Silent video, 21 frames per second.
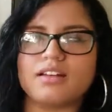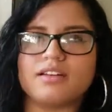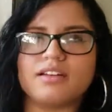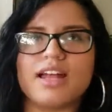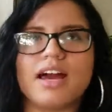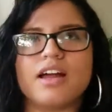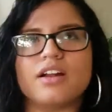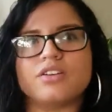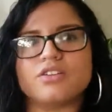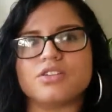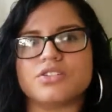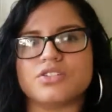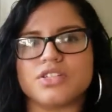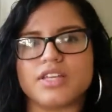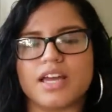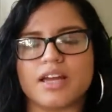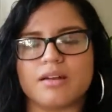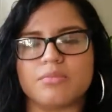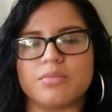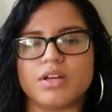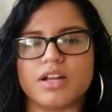not
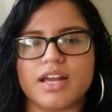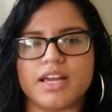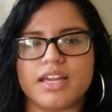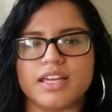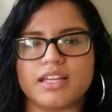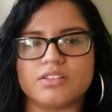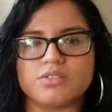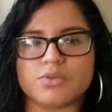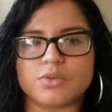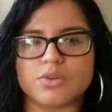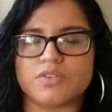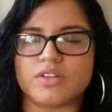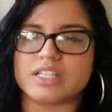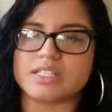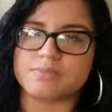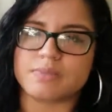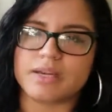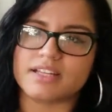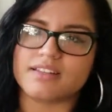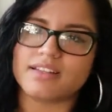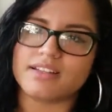understand, but I can sort of
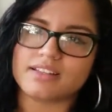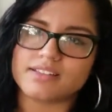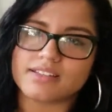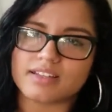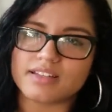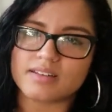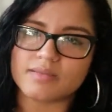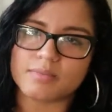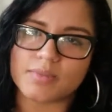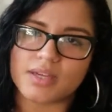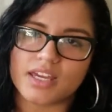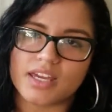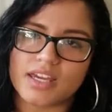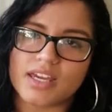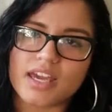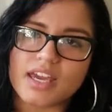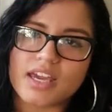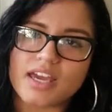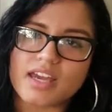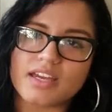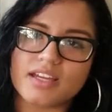expect that it's going to
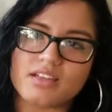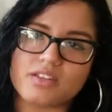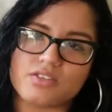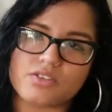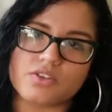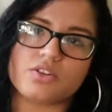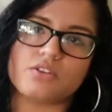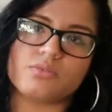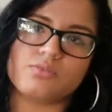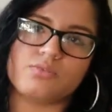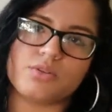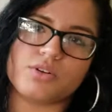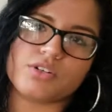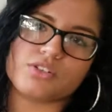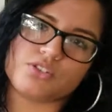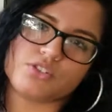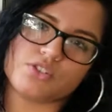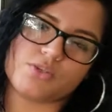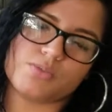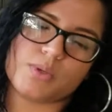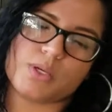be in certain
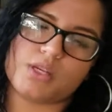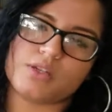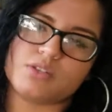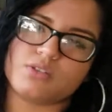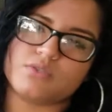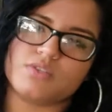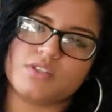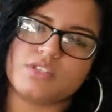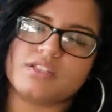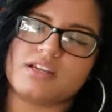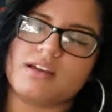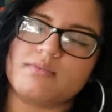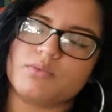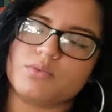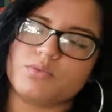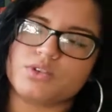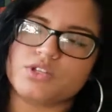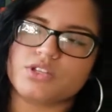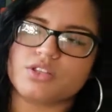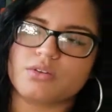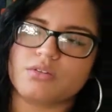books just because of the time in
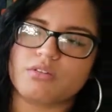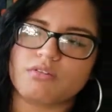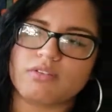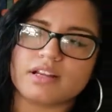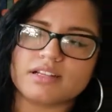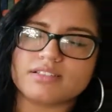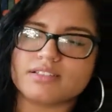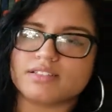which they were written,